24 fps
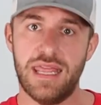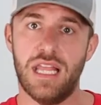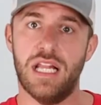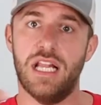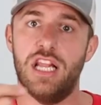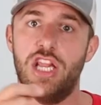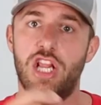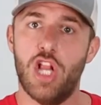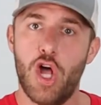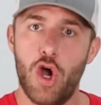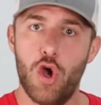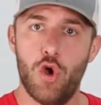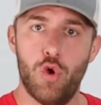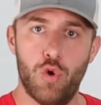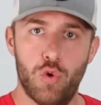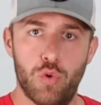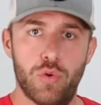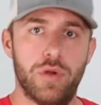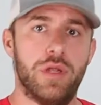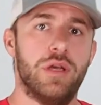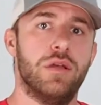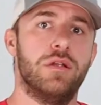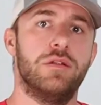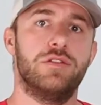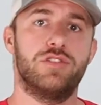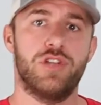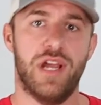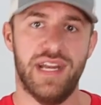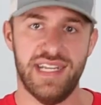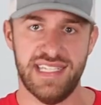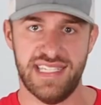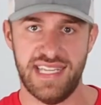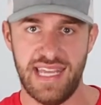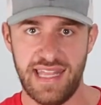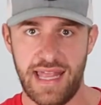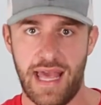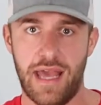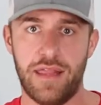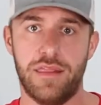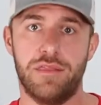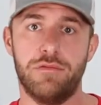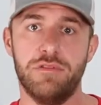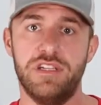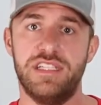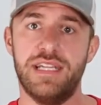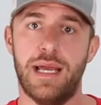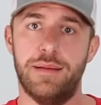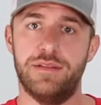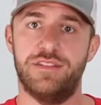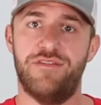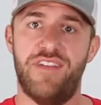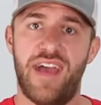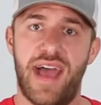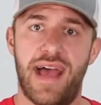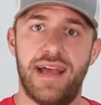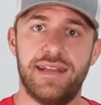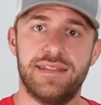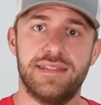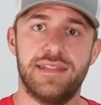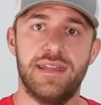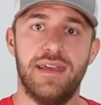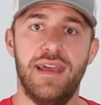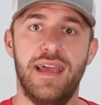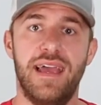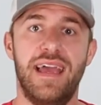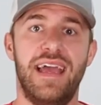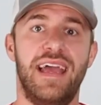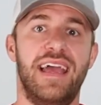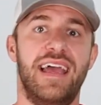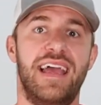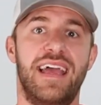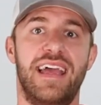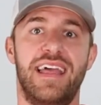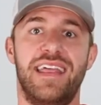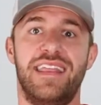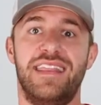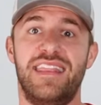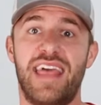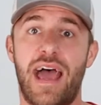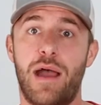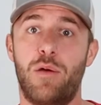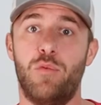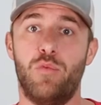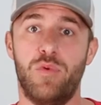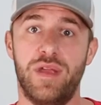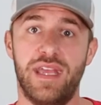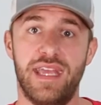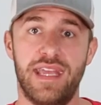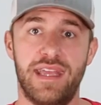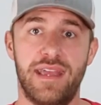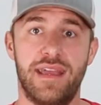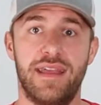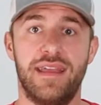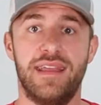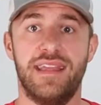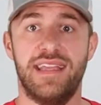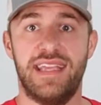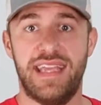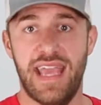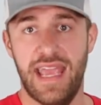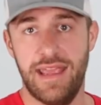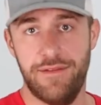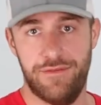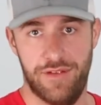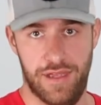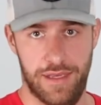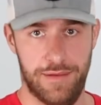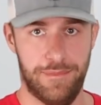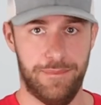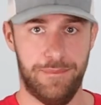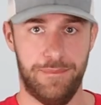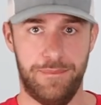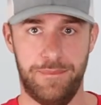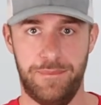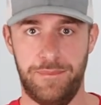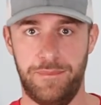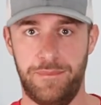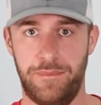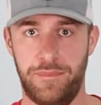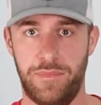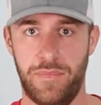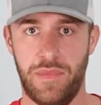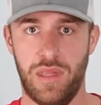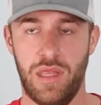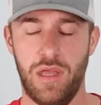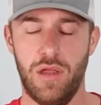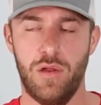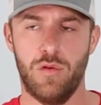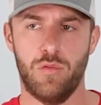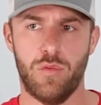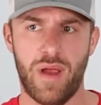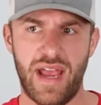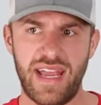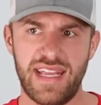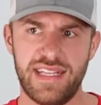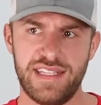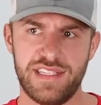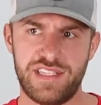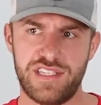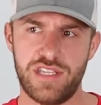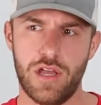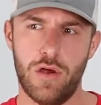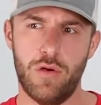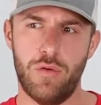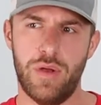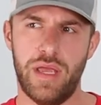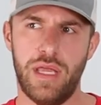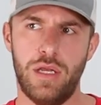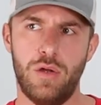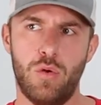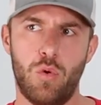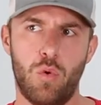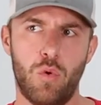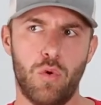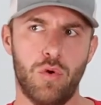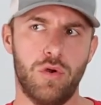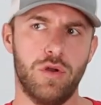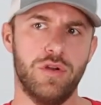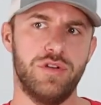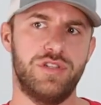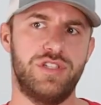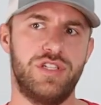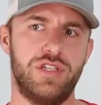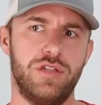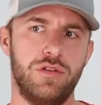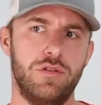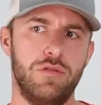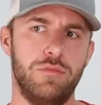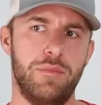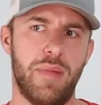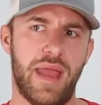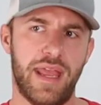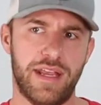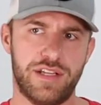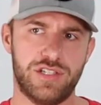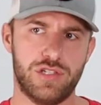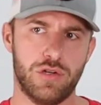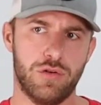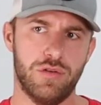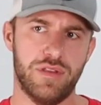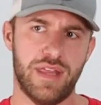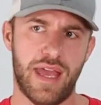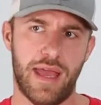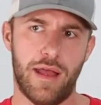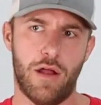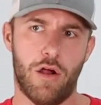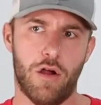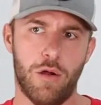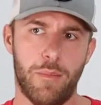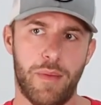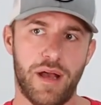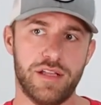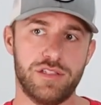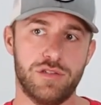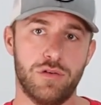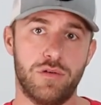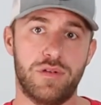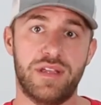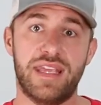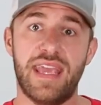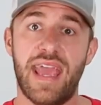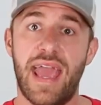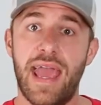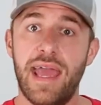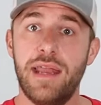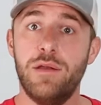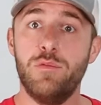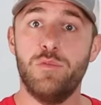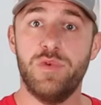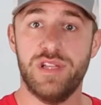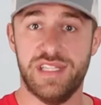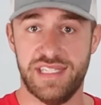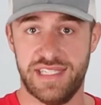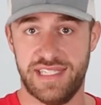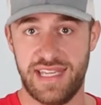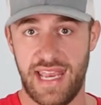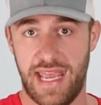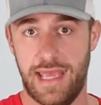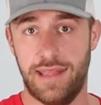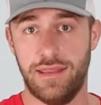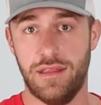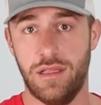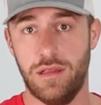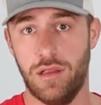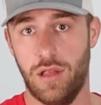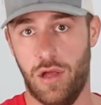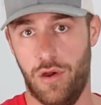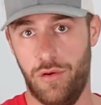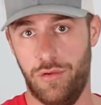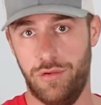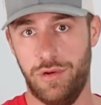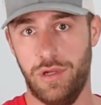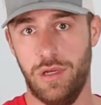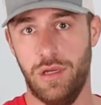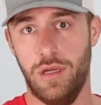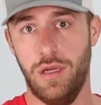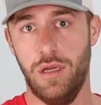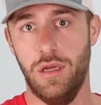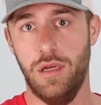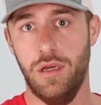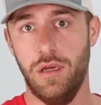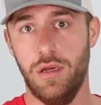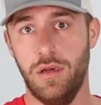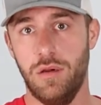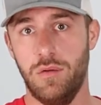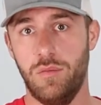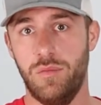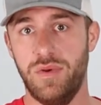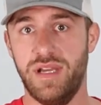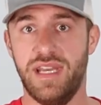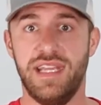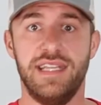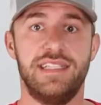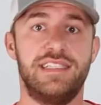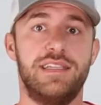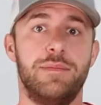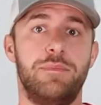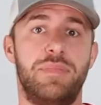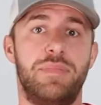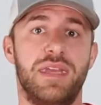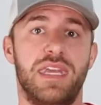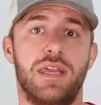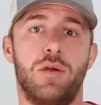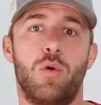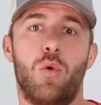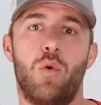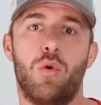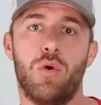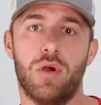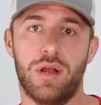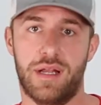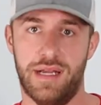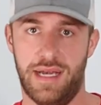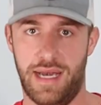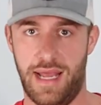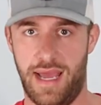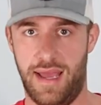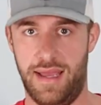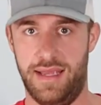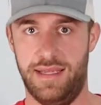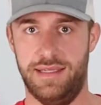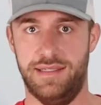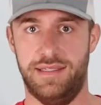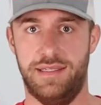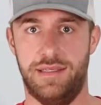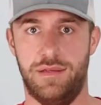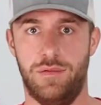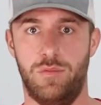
load, try to say that 3 times fast, that we gave it, right? And so in order to make sure that our muscle can withstand the load, we need to be organized.